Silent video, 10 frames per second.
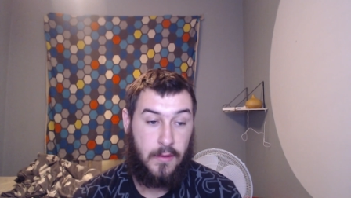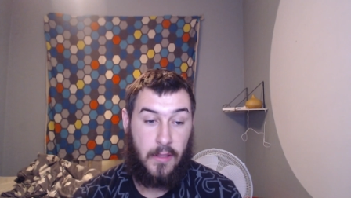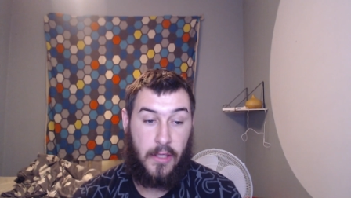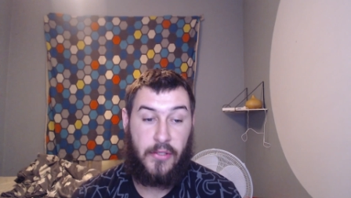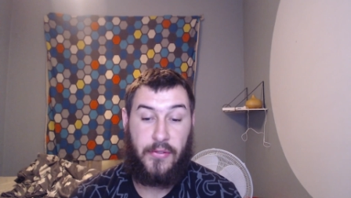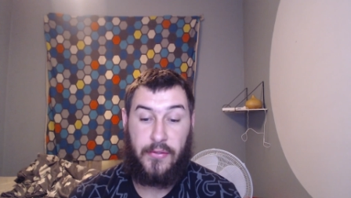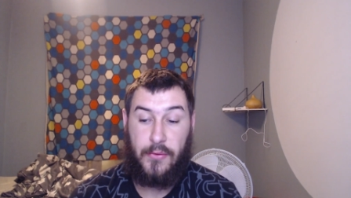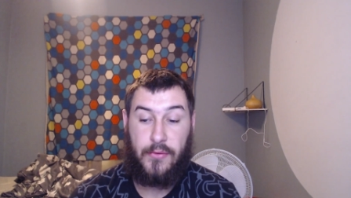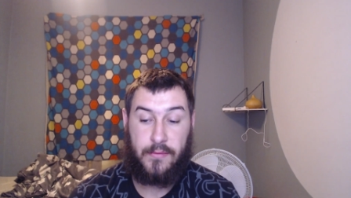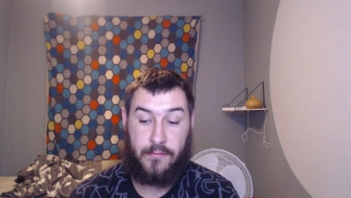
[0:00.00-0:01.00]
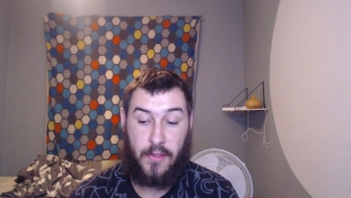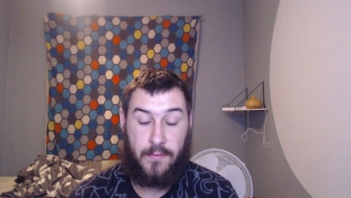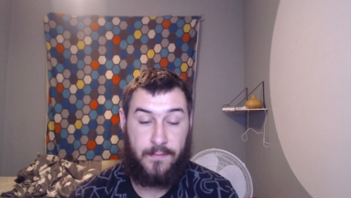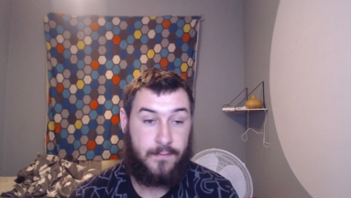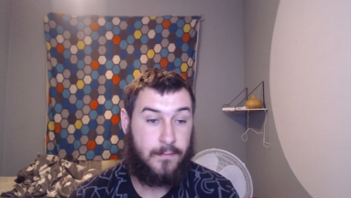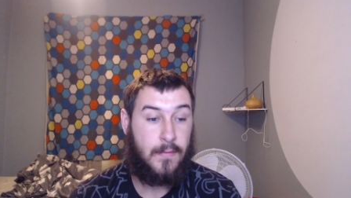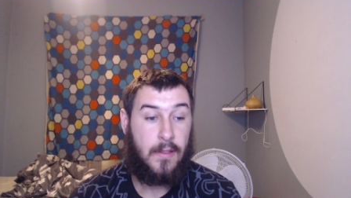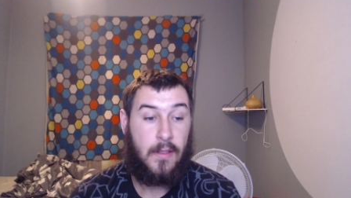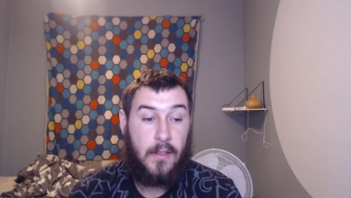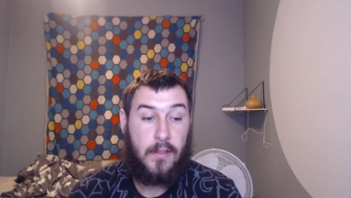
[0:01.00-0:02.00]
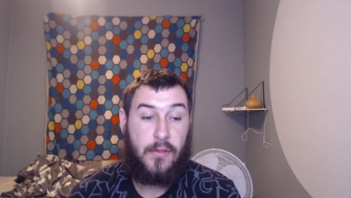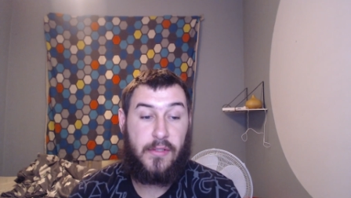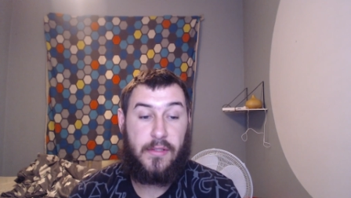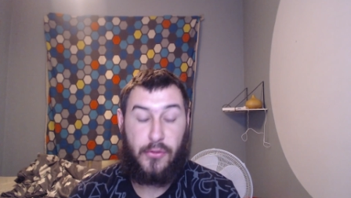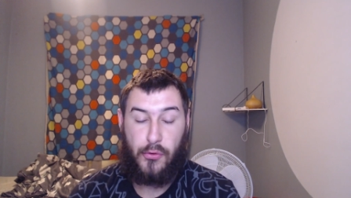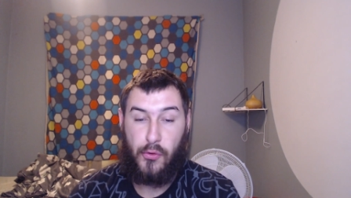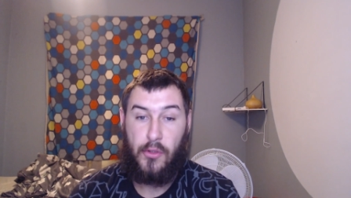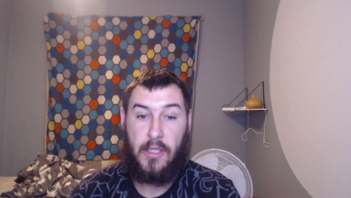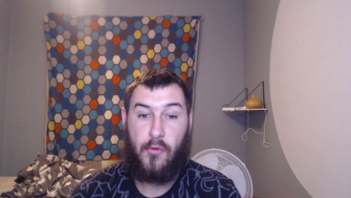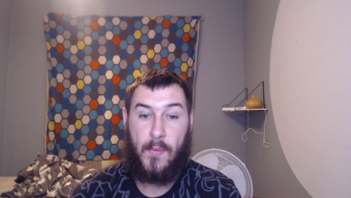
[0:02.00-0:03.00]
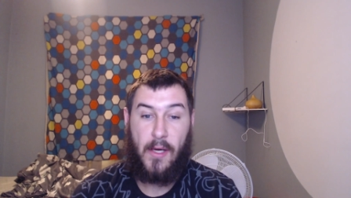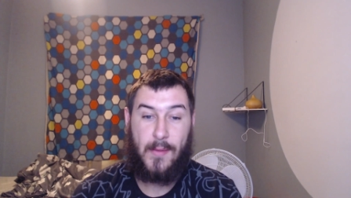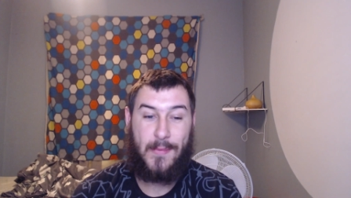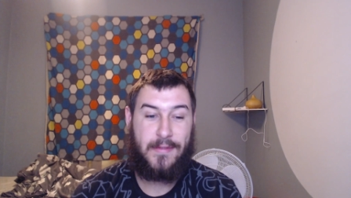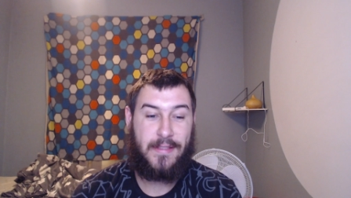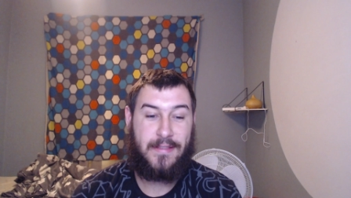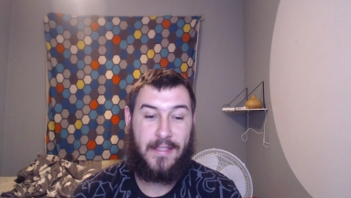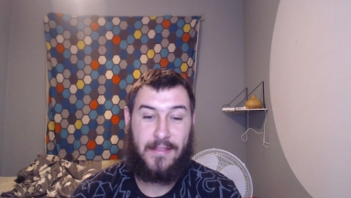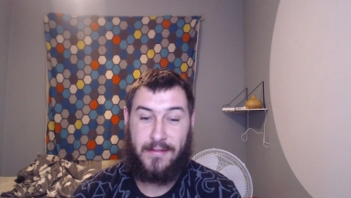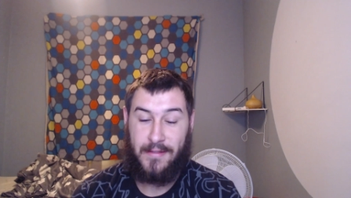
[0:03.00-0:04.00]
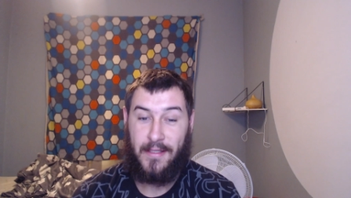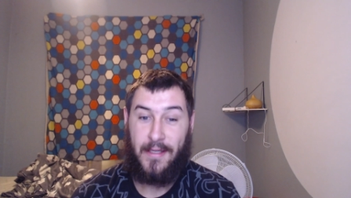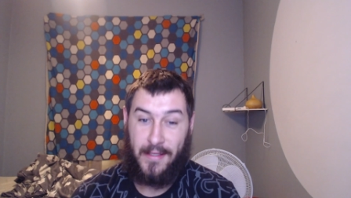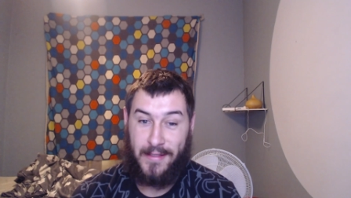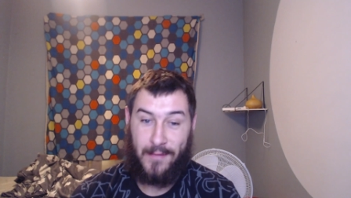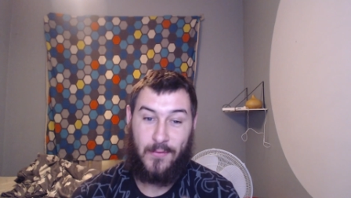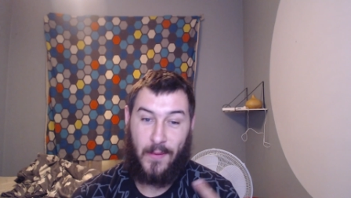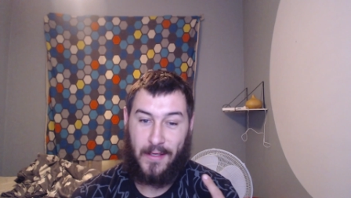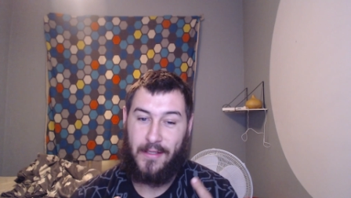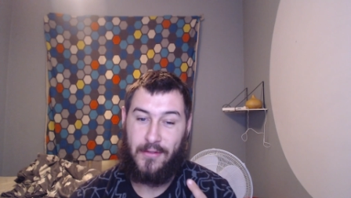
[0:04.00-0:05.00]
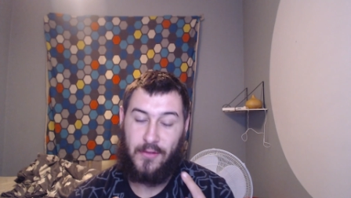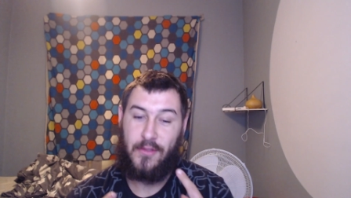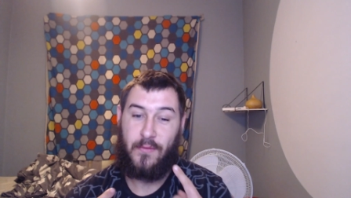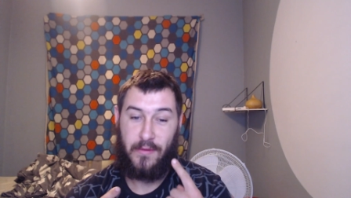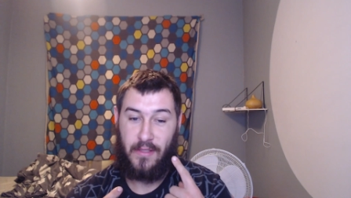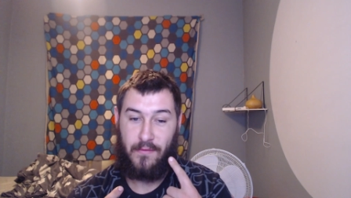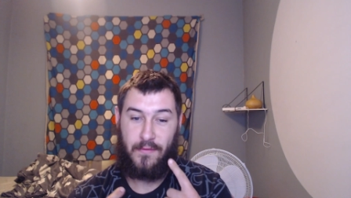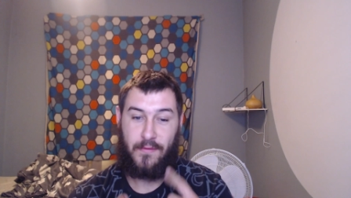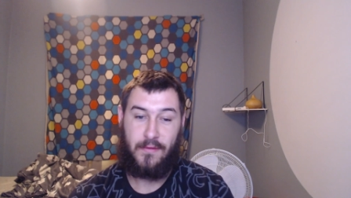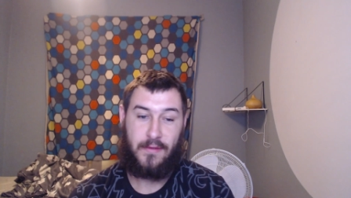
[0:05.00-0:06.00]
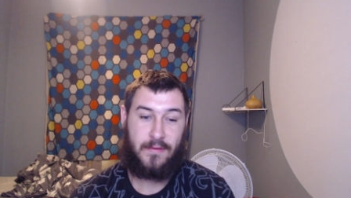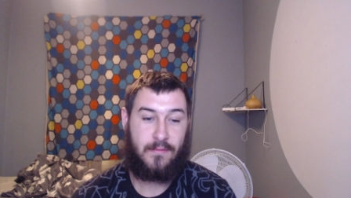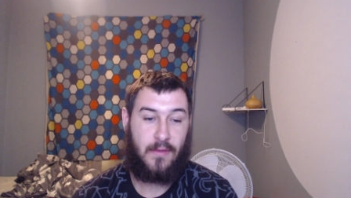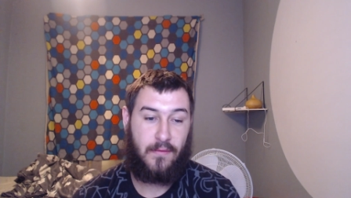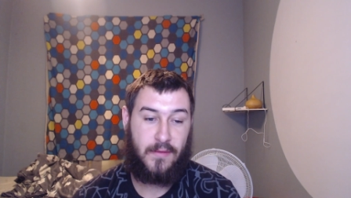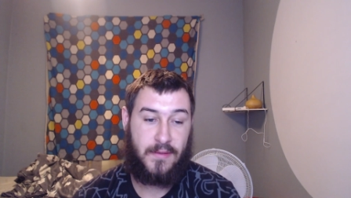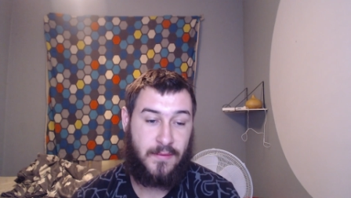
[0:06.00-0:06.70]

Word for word: In conclusion, right? New Zealand's a truly remarkable destination. Come to our country because we'll love it for you. We'll love it.